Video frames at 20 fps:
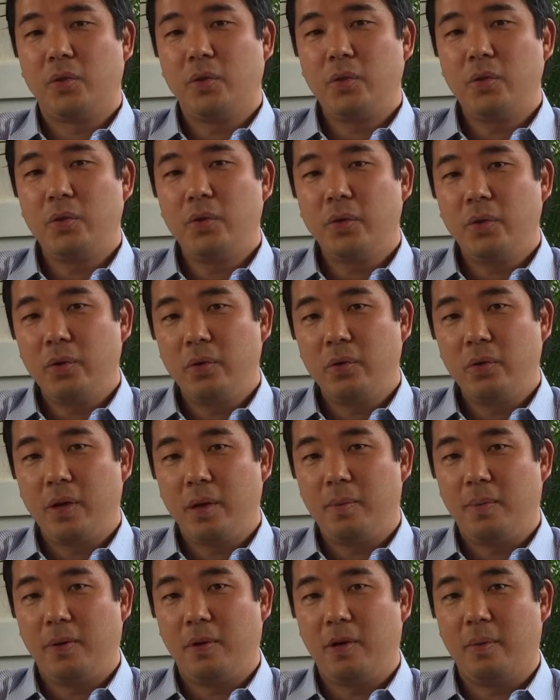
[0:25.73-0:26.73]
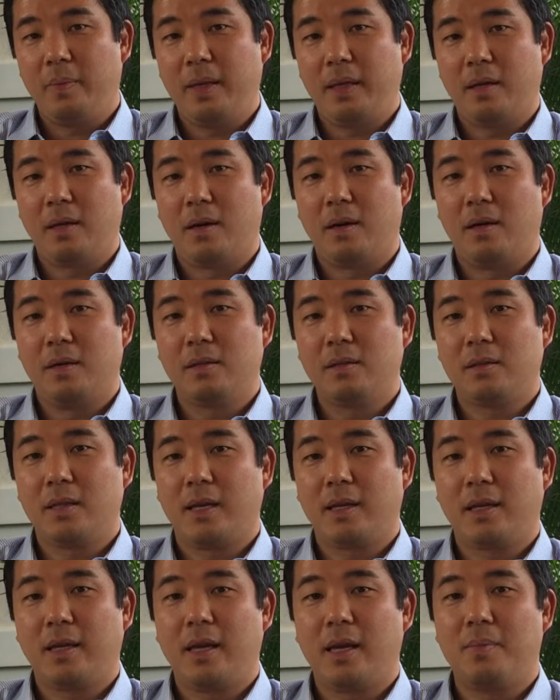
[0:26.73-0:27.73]
two new employment laws
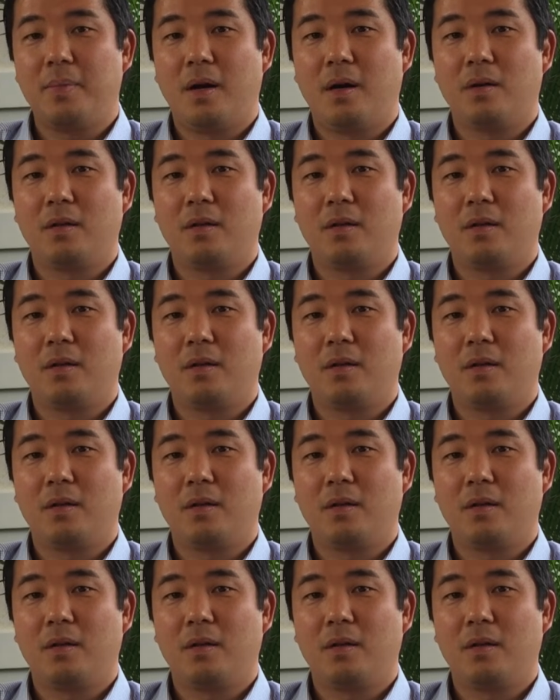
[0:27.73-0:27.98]
that came